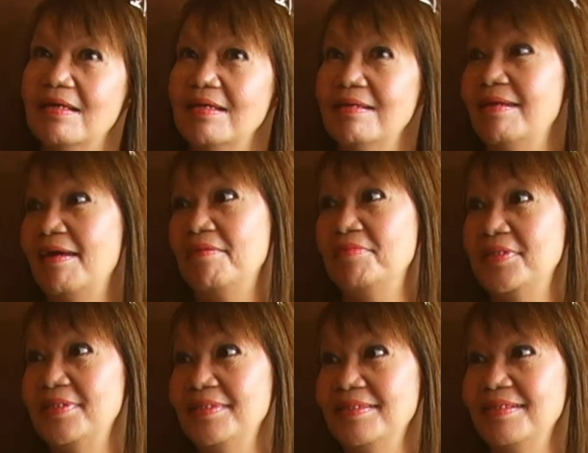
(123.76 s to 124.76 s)
in
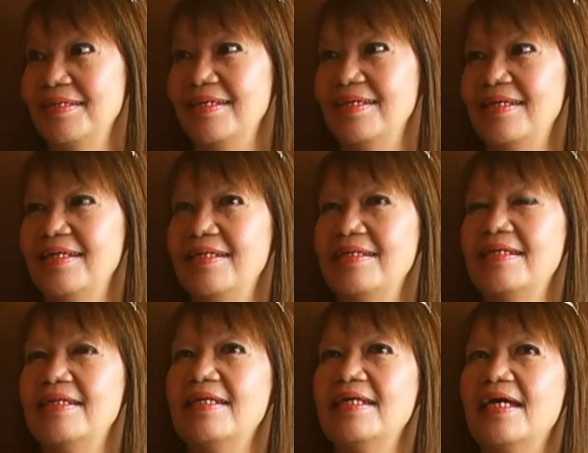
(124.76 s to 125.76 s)
heaven, and
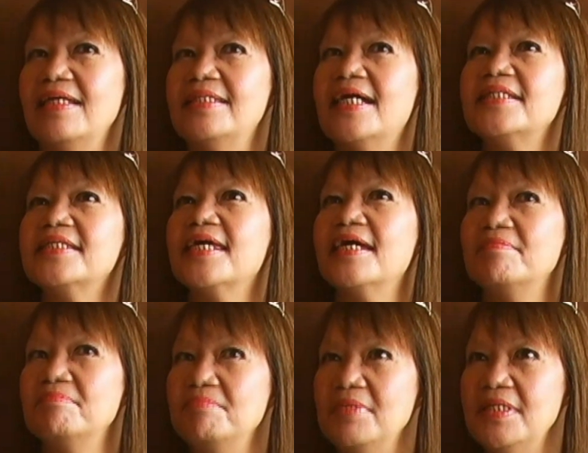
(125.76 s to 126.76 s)
that
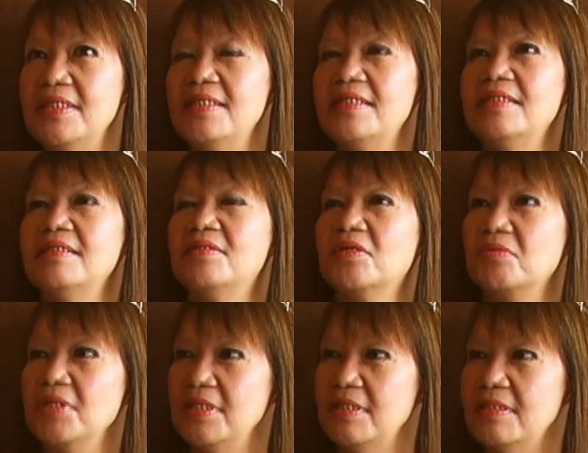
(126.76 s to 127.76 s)
kept me
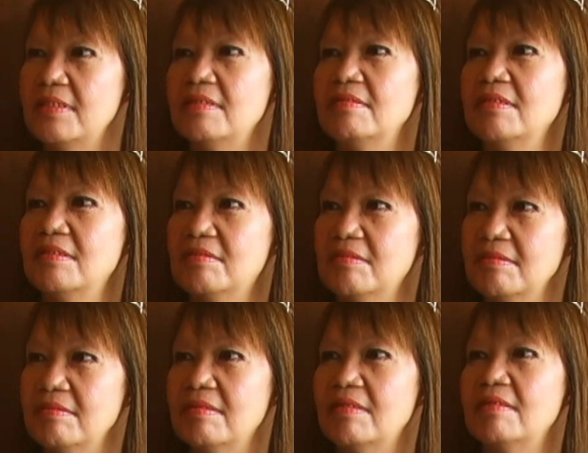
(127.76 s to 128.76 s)
going, you know.
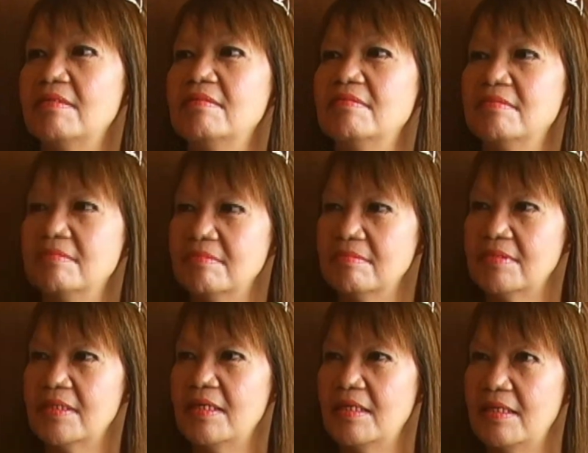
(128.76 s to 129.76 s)

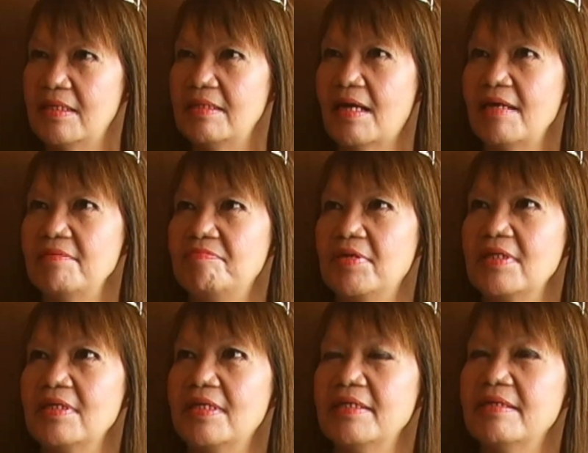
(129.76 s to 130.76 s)
And I felt
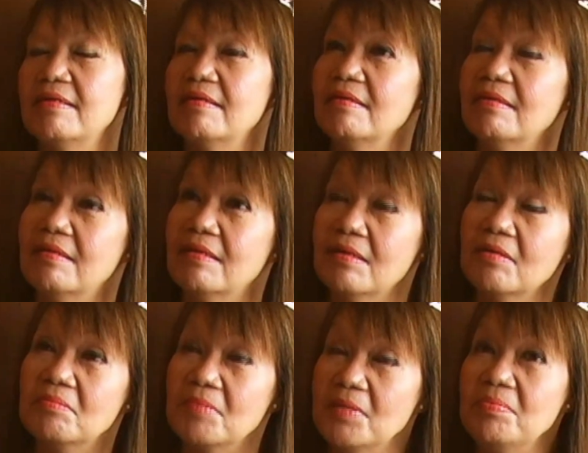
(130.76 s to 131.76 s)
like, oh,
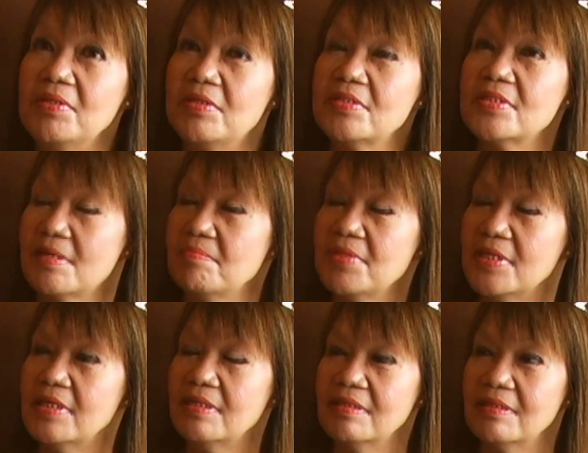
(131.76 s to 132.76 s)
maybe there's
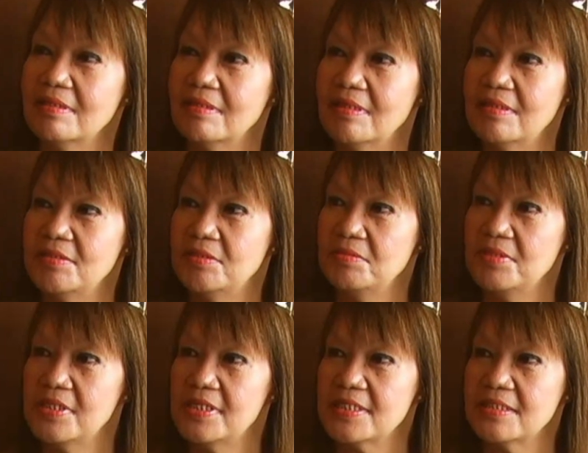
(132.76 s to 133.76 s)
something into
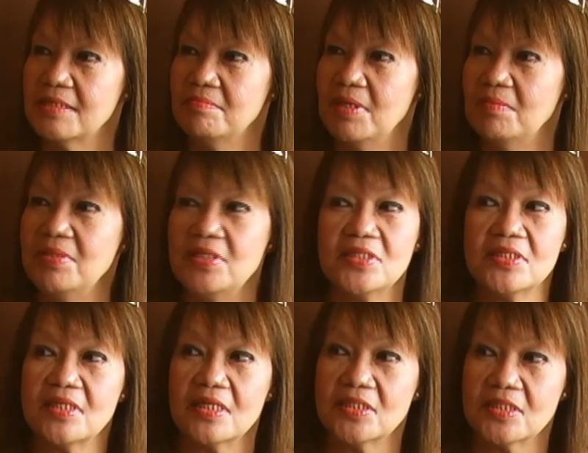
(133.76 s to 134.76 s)
this. Okay, maybe this is
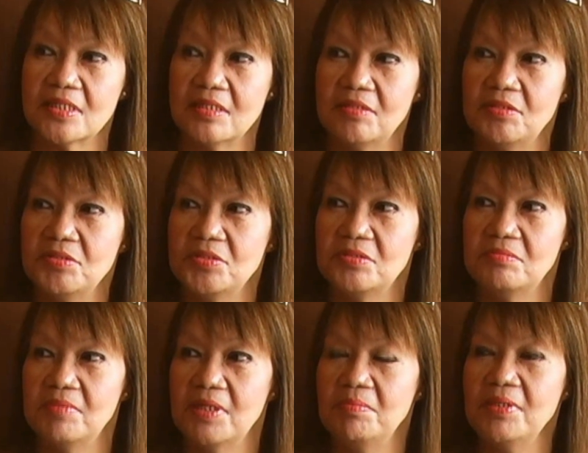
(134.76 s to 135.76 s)
not just an illusion.
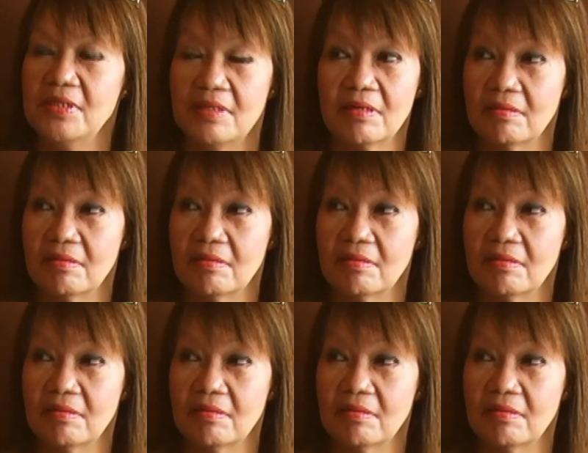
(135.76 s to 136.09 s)
Maybe